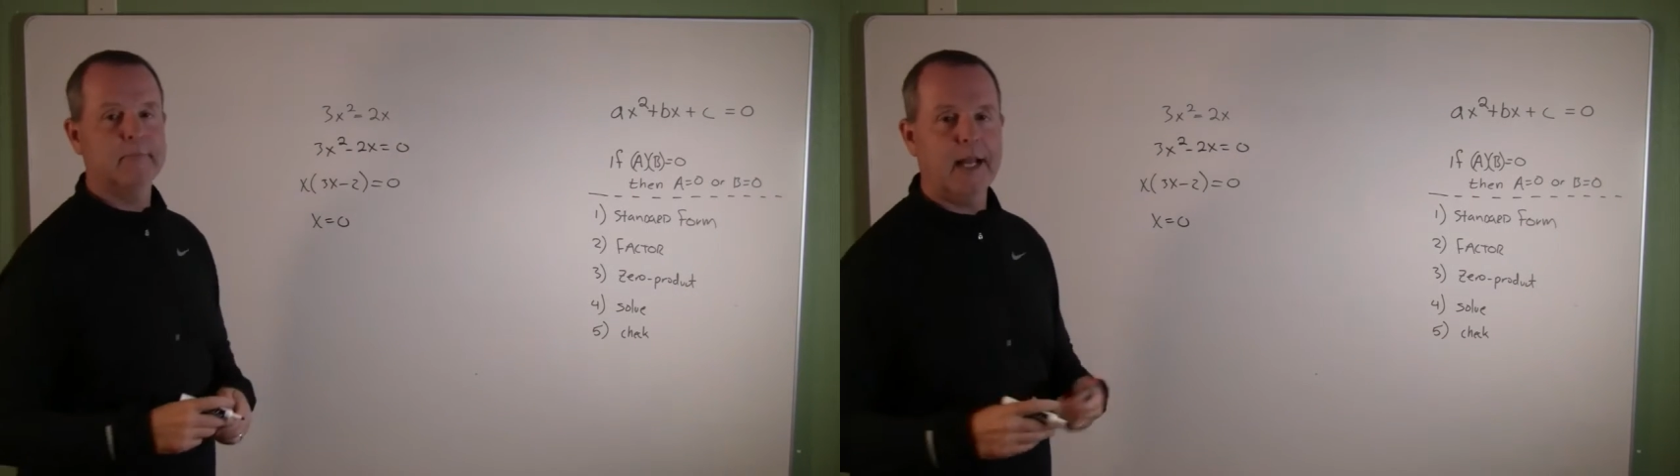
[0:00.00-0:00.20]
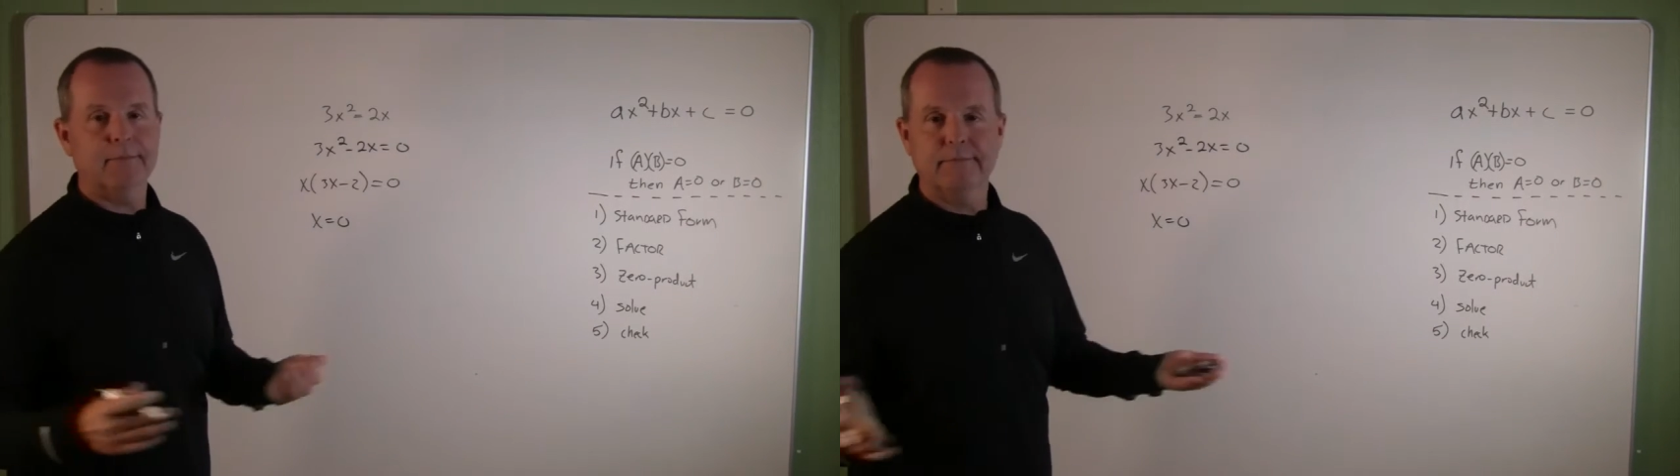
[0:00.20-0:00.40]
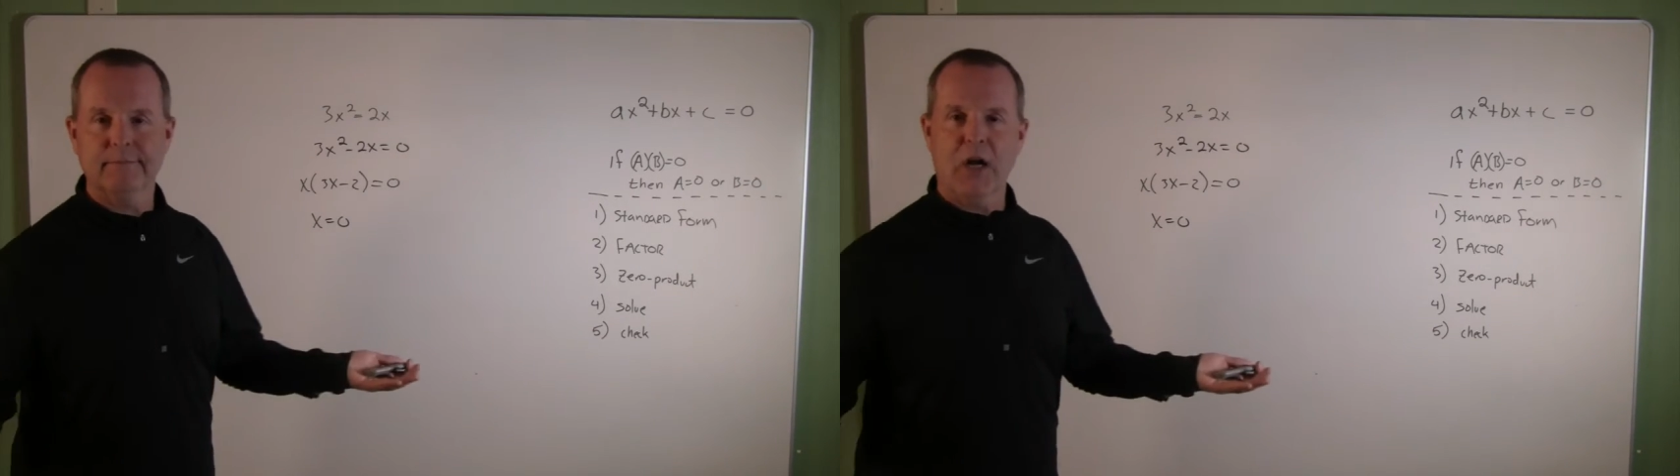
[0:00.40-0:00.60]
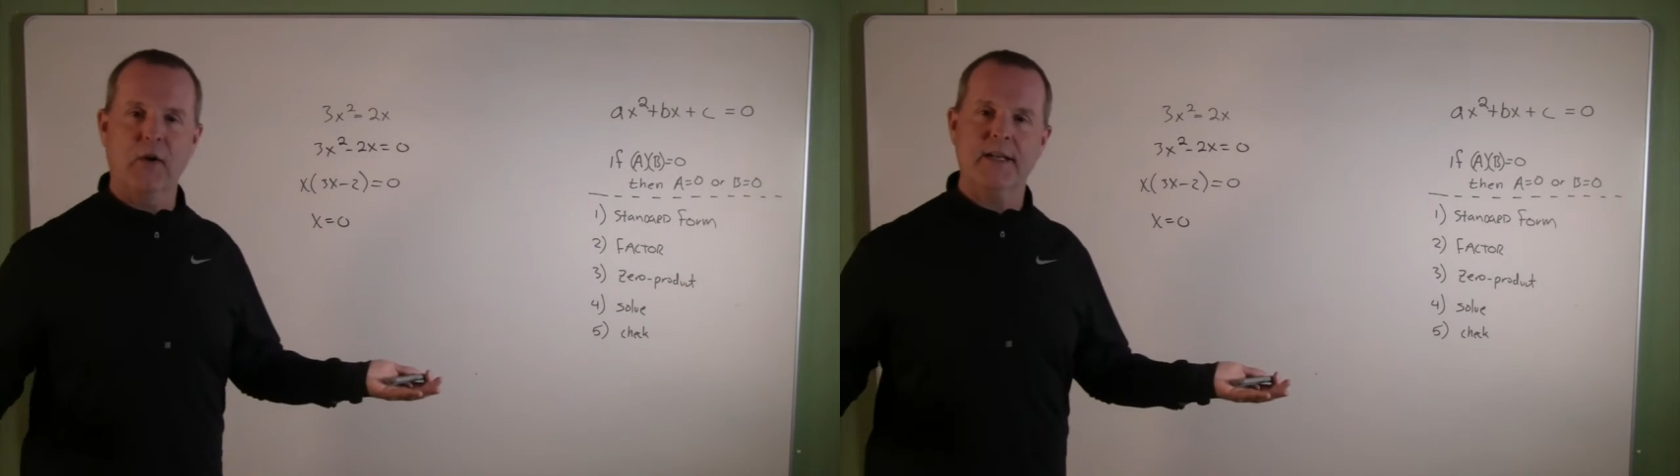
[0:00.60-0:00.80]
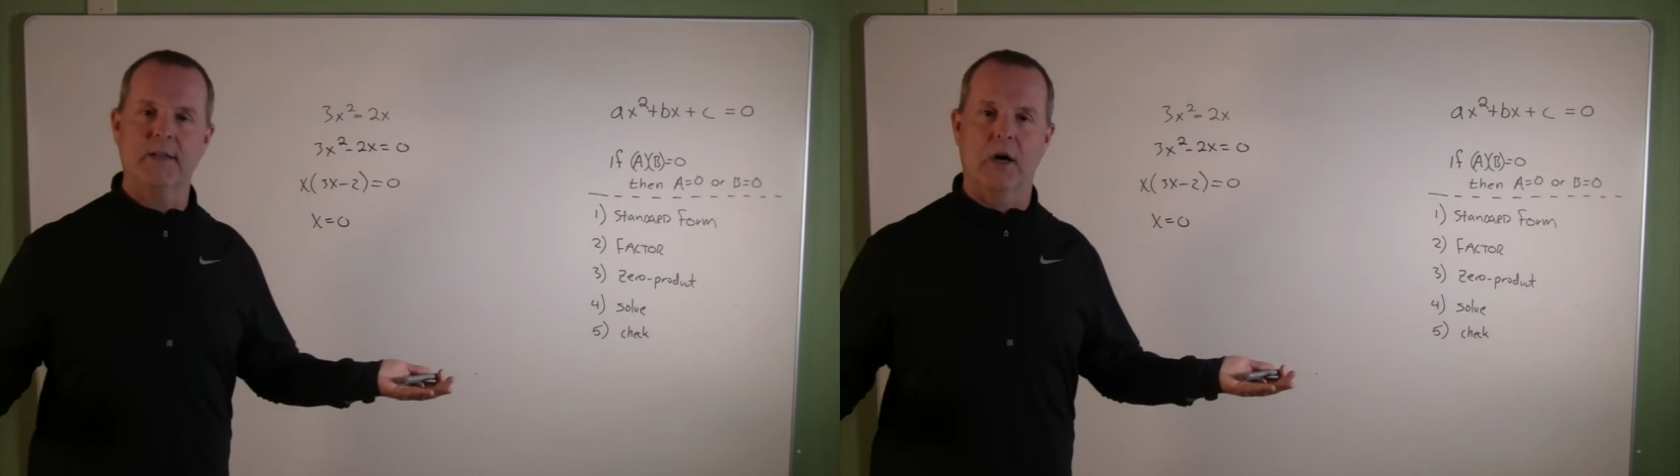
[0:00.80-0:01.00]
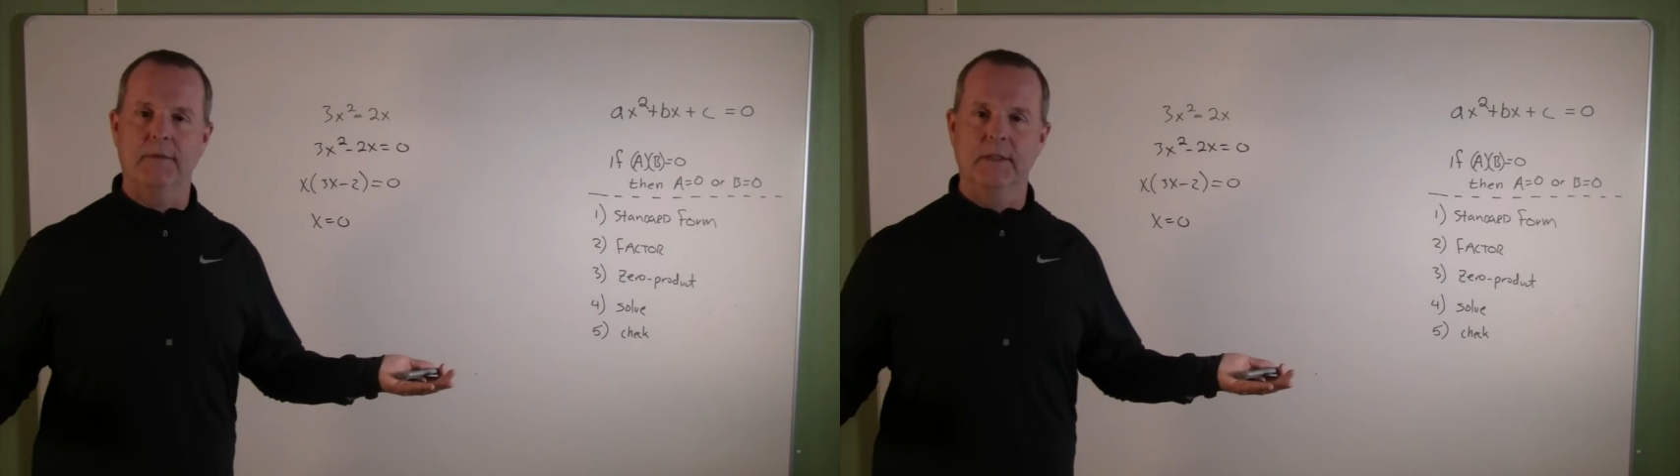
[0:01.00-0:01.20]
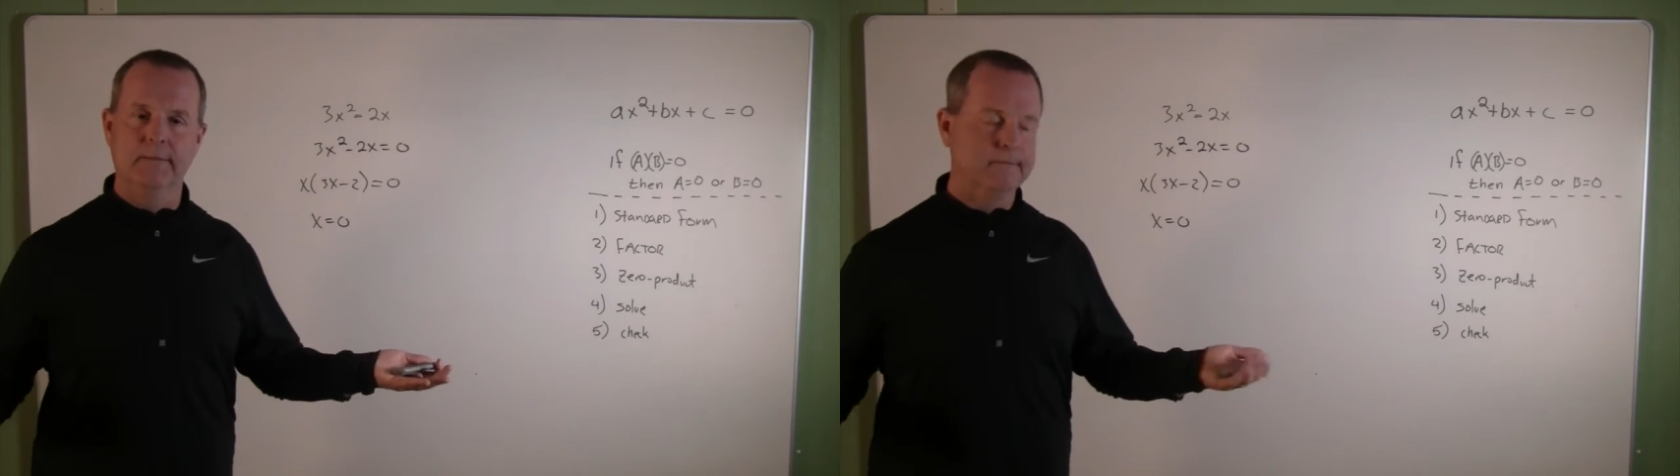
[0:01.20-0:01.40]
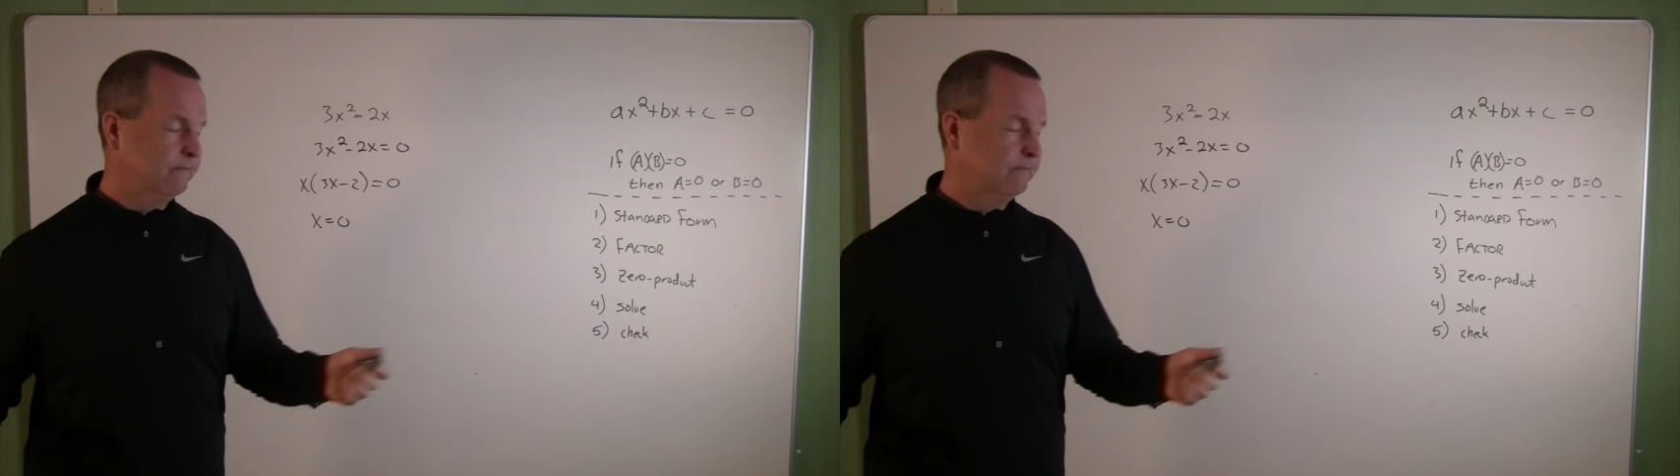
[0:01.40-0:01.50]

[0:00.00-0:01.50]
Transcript: uh, already solved.